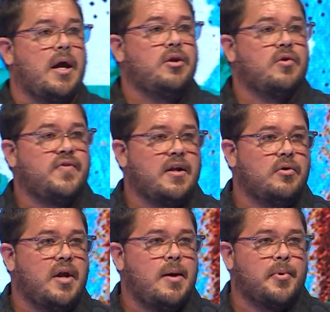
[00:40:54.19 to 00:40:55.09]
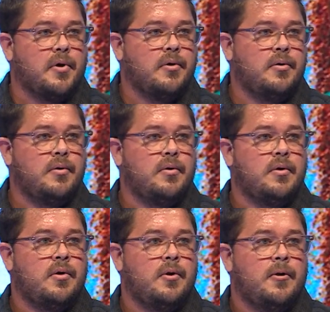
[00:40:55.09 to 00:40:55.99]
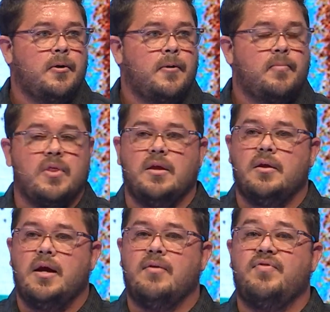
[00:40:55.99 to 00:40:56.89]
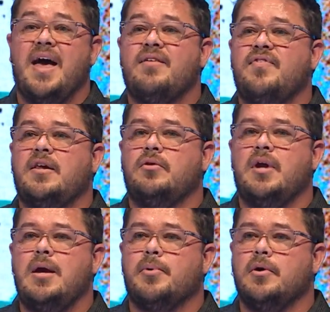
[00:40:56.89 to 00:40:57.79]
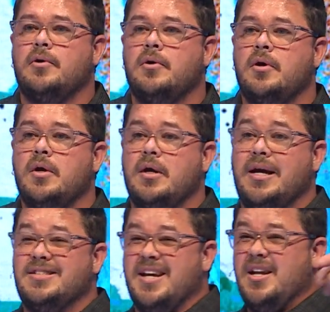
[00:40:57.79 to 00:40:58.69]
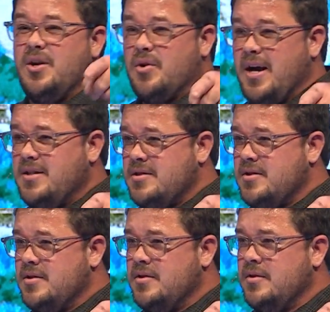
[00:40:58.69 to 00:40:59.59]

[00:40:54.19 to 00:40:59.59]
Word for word: and your fellow neighbor. If that fellow neighbor is in Christ,